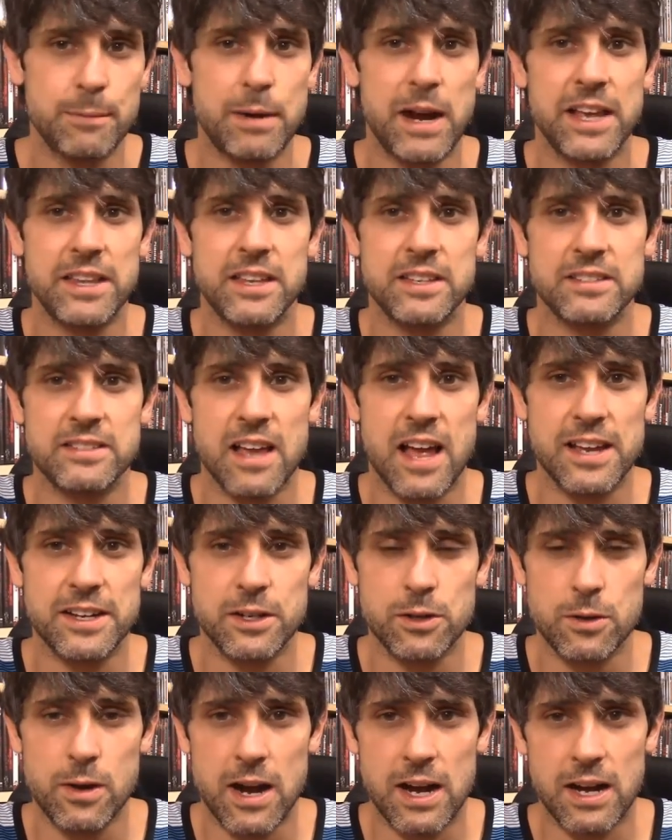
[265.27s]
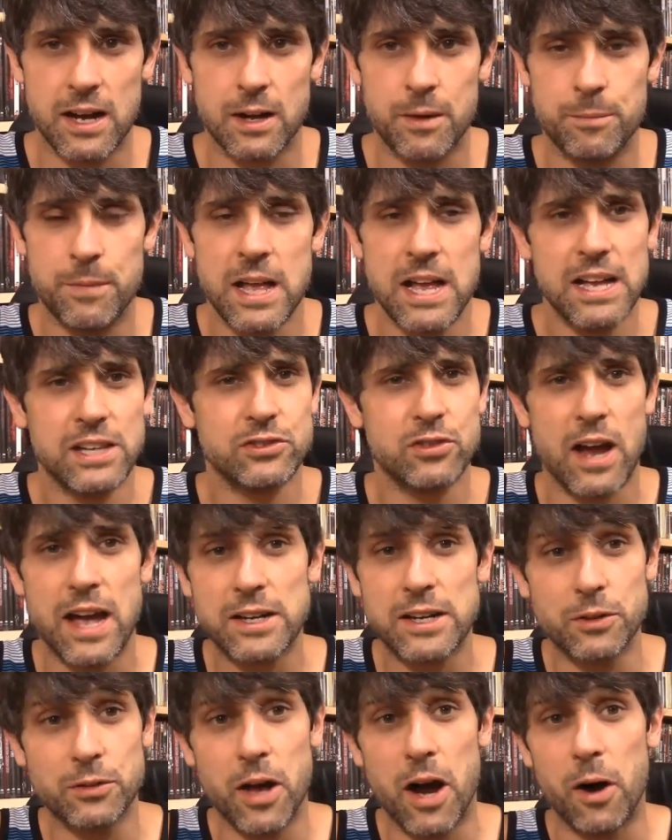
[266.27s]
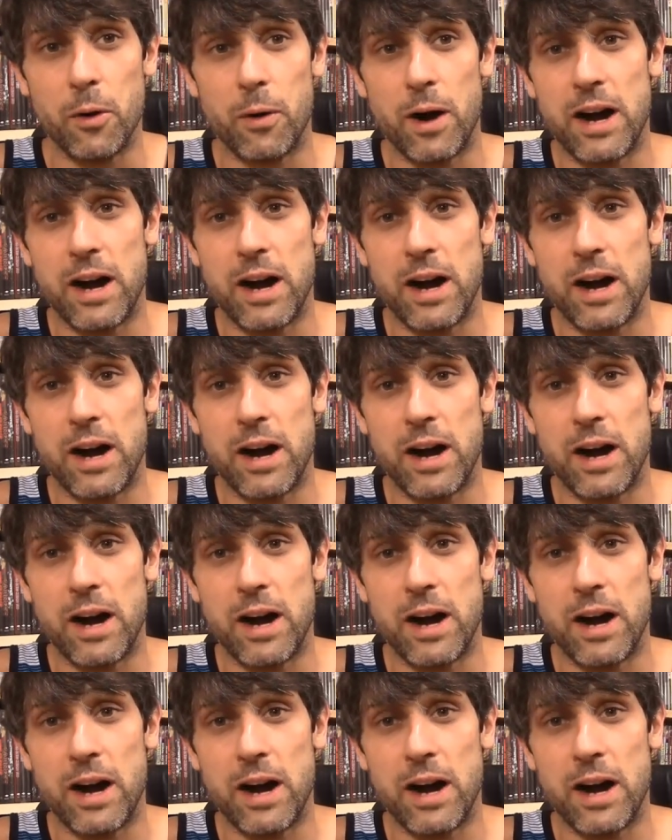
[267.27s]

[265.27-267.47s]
by the Sono? Um, so I don't know.